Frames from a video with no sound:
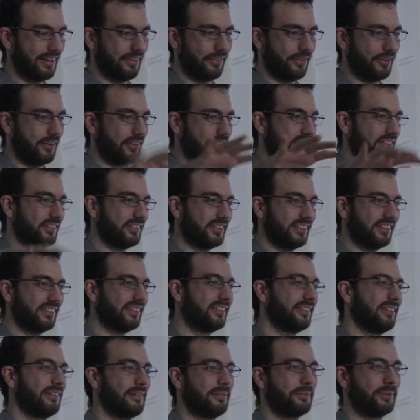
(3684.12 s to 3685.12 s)

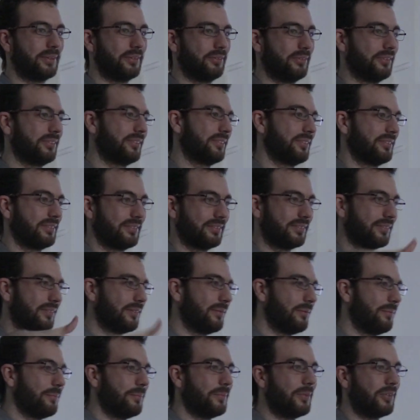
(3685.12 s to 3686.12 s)
uncertainty about
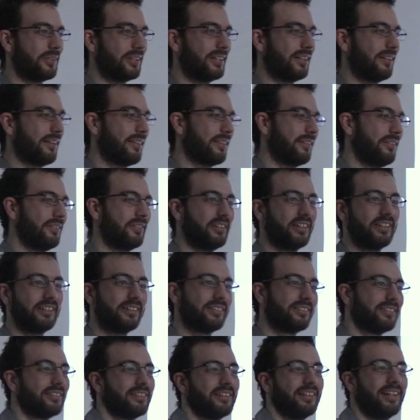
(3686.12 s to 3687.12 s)
moral theory,
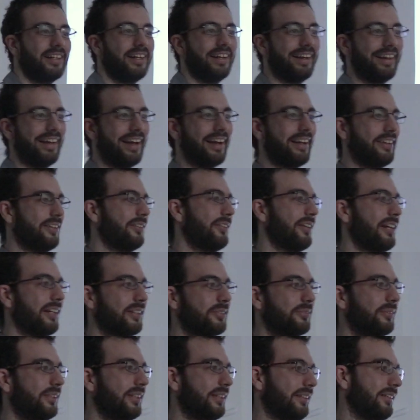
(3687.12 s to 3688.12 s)
and I don't
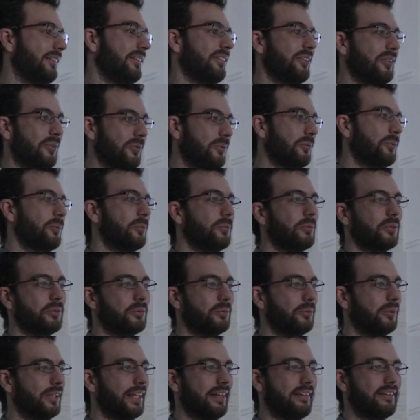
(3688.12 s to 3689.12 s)
actually know
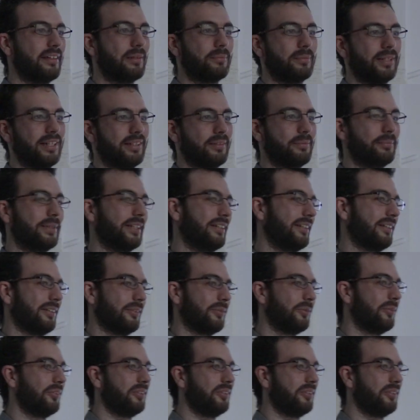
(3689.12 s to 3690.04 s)
what will end up like being a